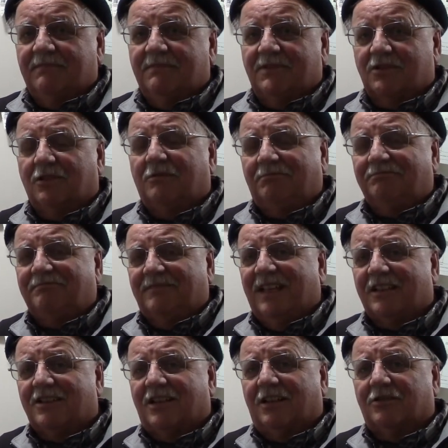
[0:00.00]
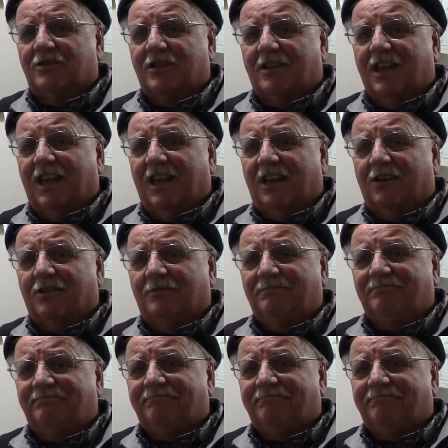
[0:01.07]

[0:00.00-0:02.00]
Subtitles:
So let's get out to the hangar.